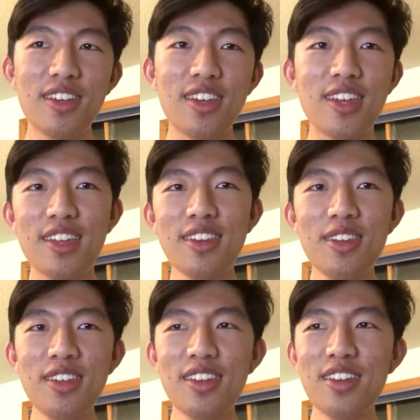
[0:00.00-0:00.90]

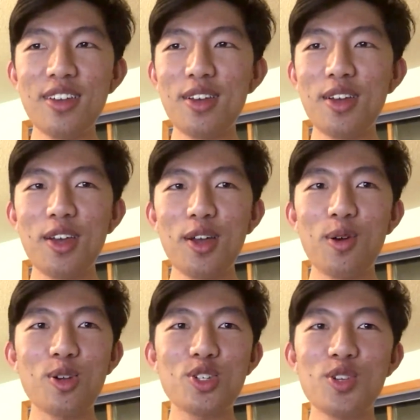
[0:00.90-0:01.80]
in?
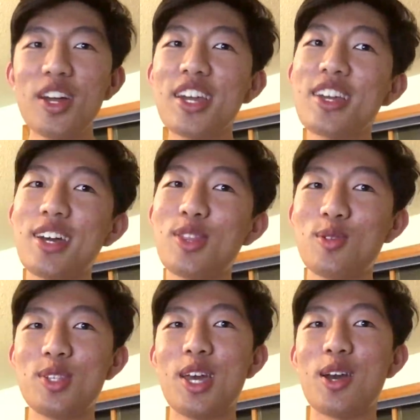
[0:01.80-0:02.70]
Or should I cut
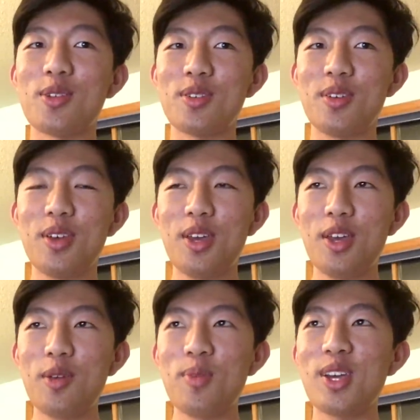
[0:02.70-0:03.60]
those out?
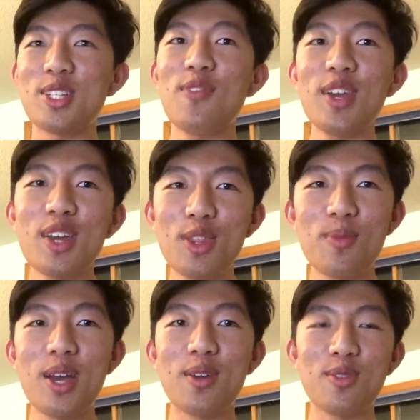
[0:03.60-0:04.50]
Because if I cut them
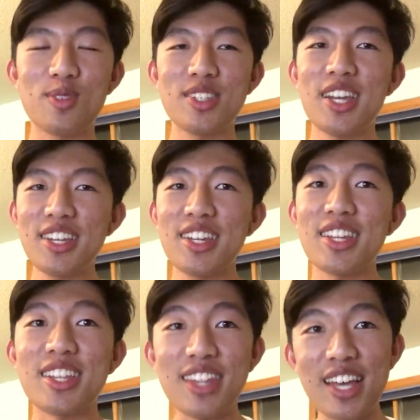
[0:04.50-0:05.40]
out, there's
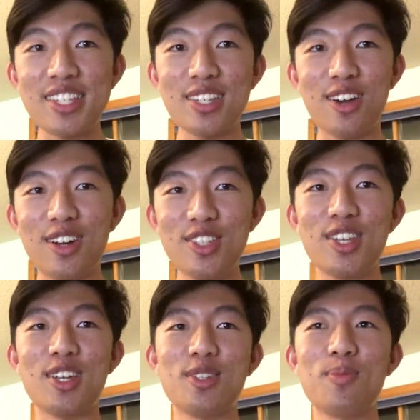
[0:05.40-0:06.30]
technically less
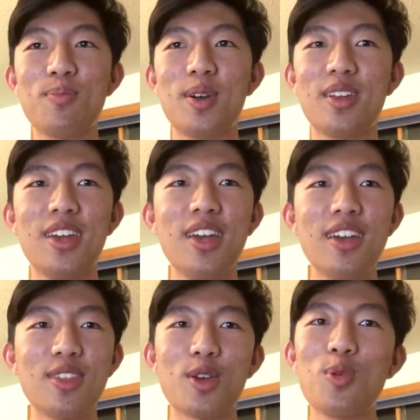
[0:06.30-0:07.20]
content, but
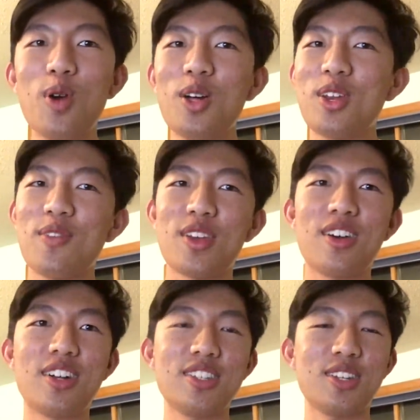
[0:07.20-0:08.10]
the quality of the
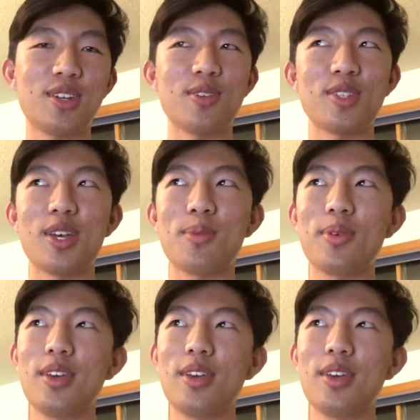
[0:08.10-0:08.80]
content goes up.